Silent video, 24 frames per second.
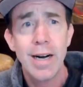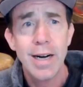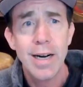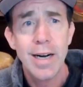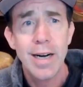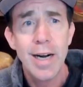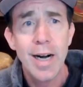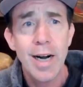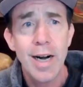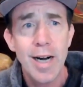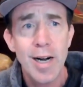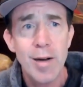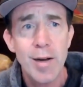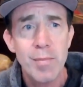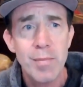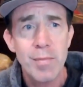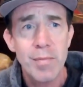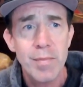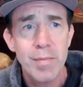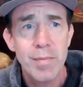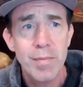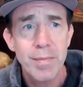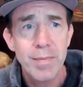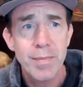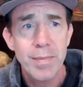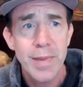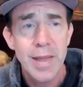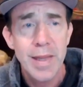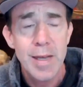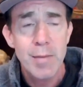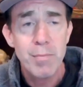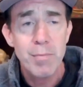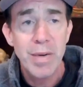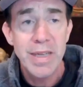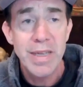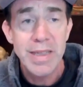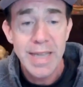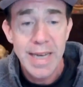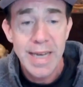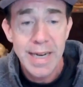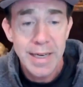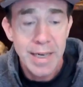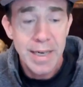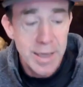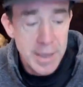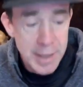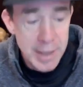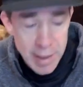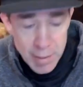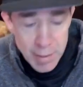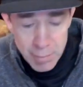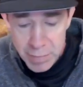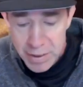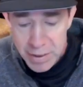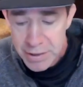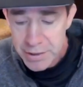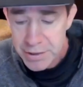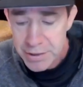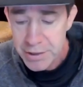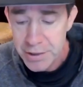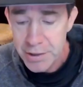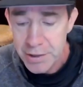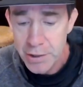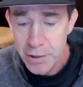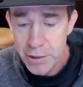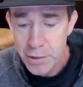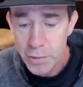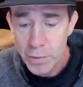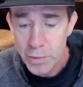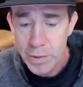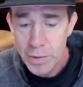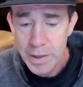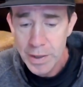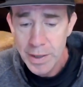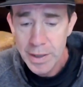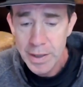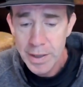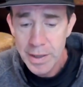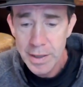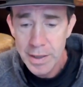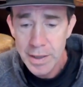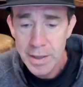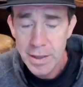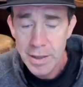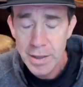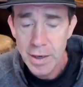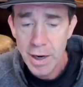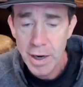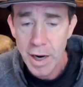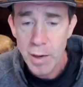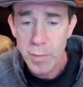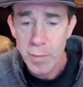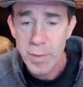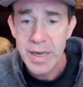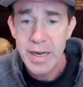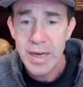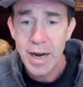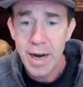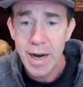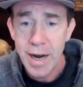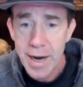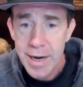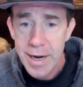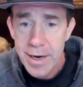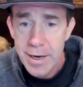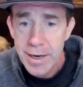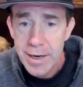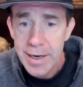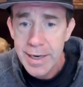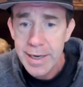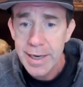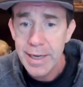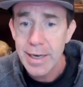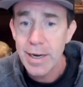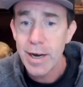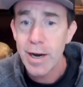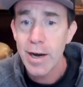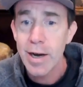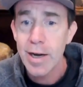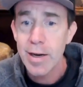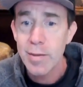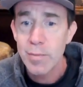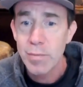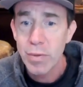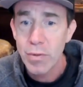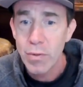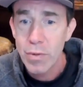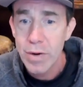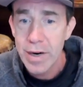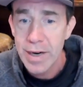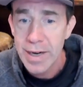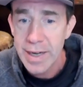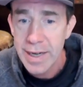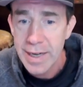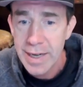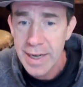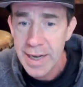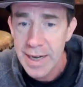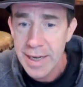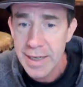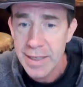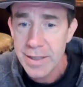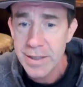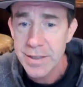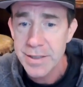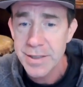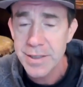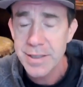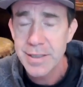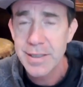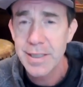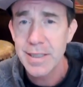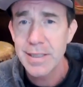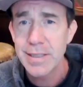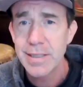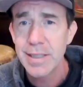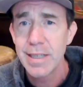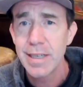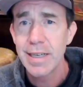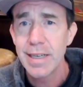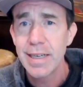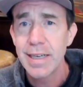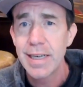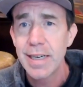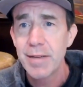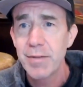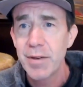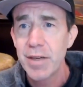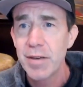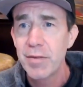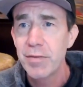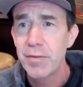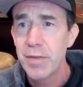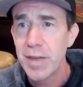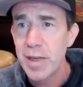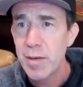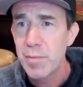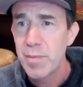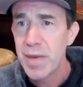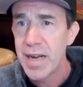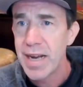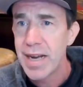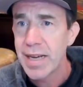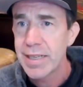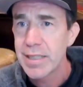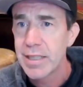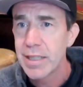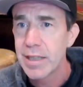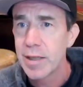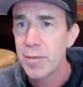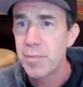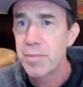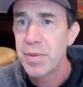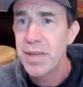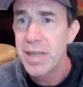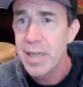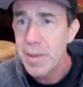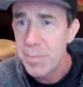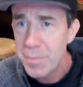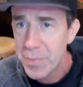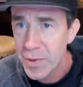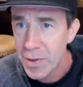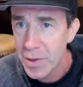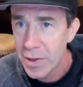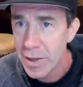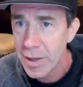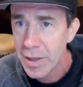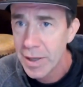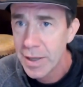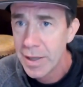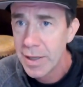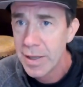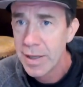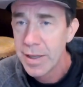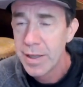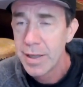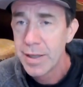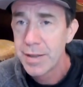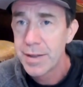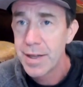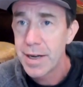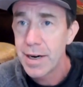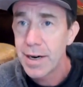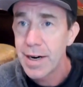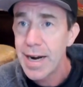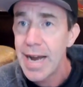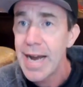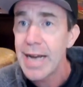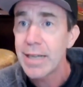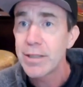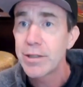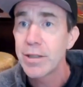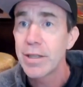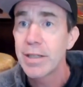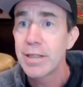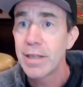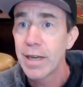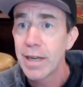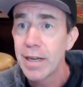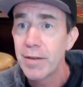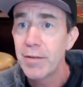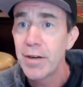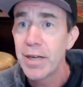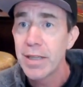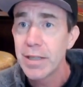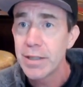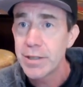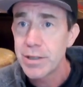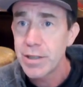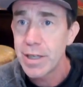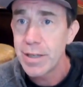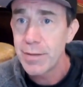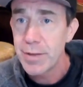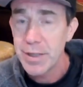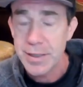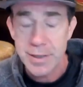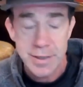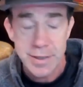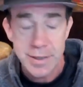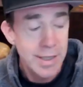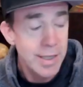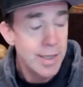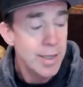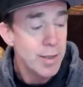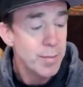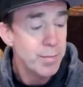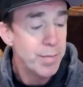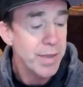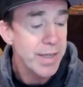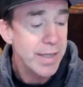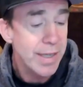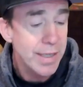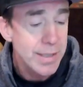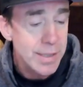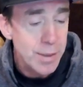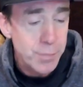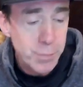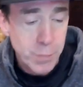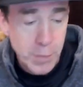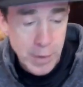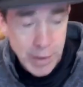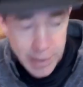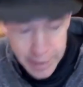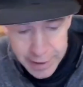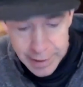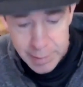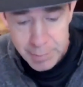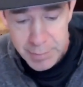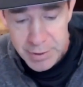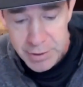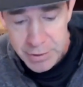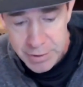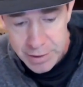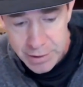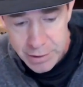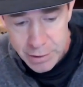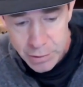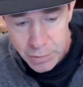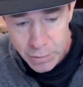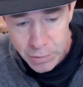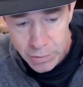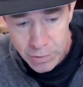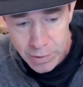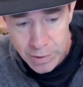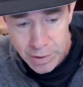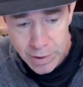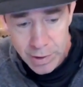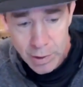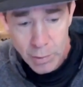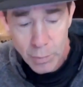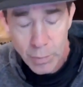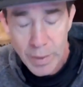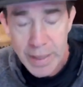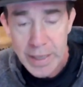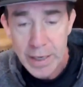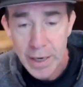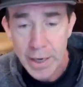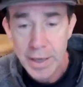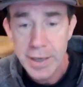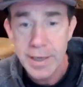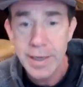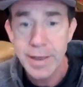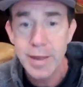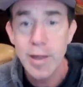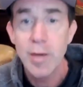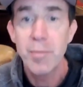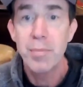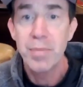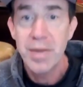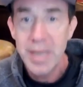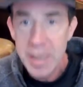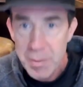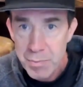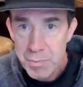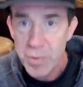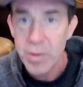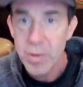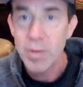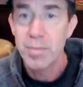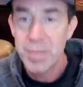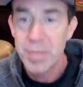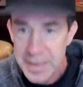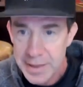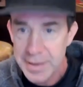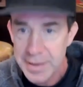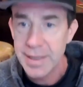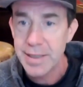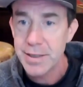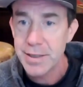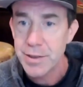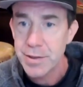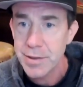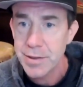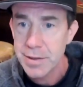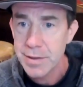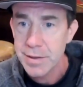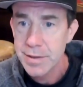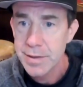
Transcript: Um, but then number two, are we hiring and onboarding and consistently giving feedback to the people that are actually delivering the service? Because if we're in a music school, we are in the people business.